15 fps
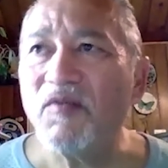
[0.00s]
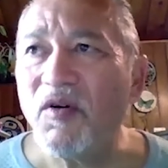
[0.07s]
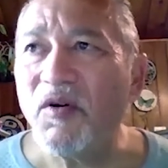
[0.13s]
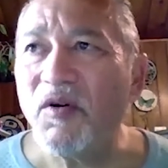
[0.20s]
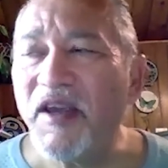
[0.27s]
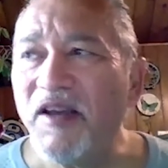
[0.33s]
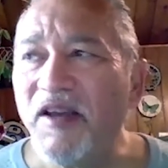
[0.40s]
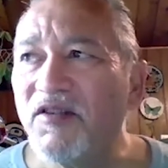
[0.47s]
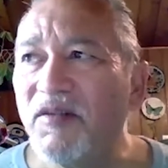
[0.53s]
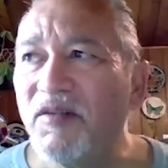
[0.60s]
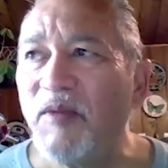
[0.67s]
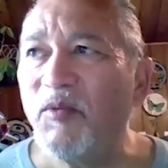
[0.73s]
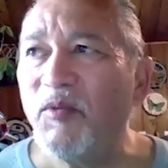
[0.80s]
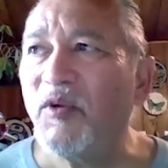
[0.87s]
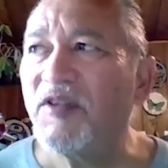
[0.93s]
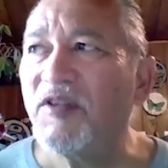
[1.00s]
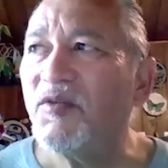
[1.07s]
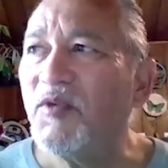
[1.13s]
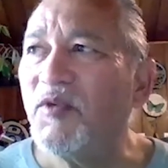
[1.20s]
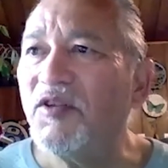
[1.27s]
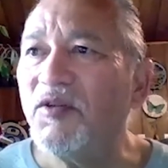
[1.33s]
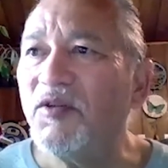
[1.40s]
occasionally, maybe once a
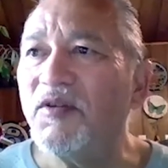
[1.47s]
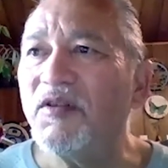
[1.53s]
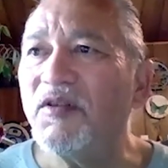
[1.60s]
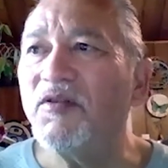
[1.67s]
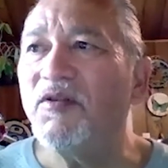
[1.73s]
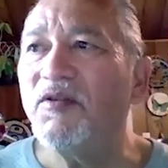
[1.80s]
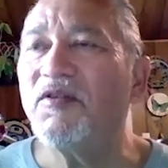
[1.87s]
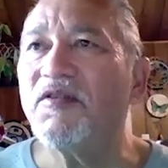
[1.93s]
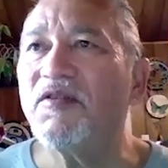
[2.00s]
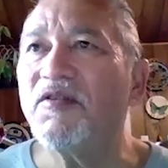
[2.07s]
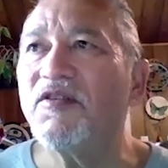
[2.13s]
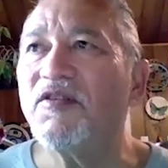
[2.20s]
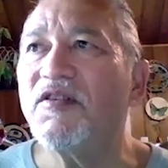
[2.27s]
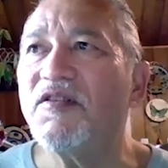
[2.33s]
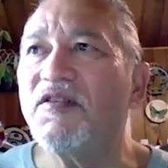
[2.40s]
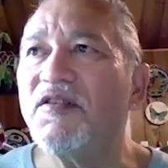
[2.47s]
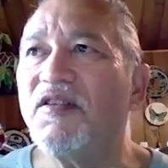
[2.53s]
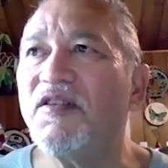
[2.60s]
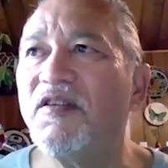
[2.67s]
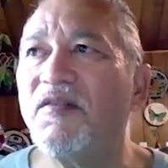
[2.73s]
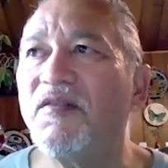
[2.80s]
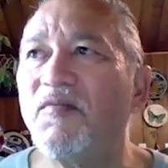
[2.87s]
week, do a Google search to
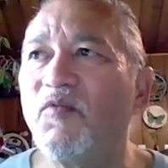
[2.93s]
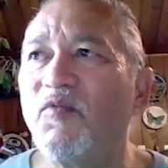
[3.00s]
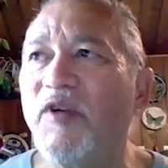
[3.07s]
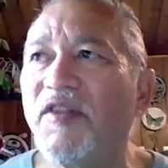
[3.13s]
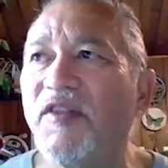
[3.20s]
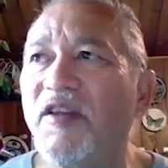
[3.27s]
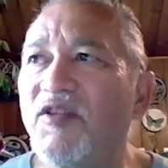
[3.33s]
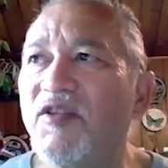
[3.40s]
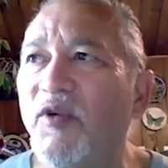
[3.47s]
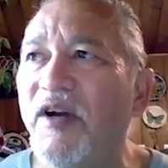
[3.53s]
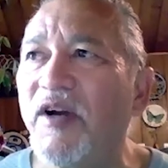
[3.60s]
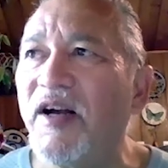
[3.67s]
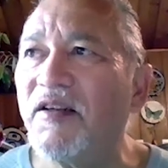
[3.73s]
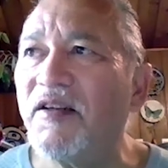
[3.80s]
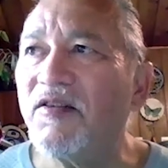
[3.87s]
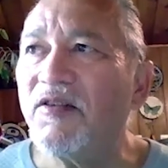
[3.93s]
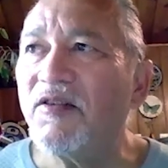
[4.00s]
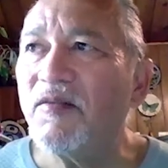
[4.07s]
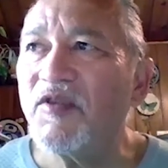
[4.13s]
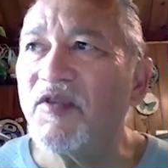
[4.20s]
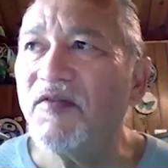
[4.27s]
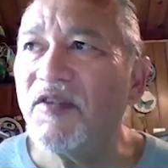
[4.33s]
see where things were at in
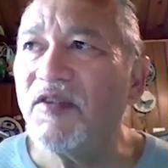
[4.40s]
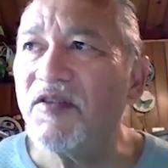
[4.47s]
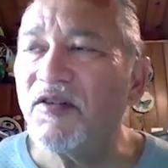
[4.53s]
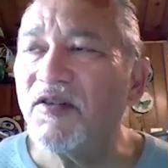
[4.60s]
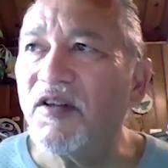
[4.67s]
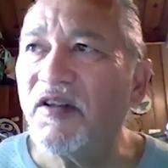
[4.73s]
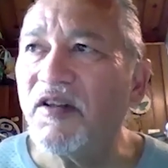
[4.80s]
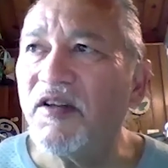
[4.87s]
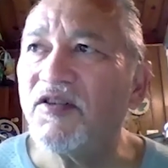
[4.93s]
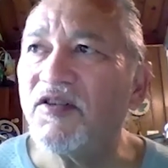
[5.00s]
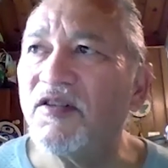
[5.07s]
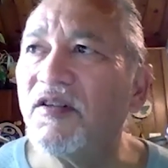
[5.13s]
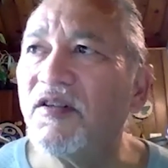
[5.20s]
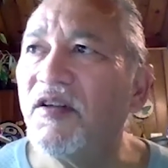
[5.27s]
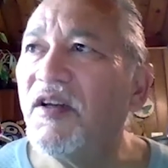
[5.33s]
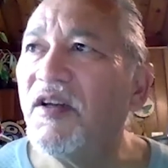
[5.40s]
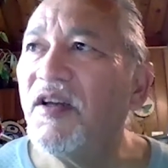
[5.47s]
terms of the circulation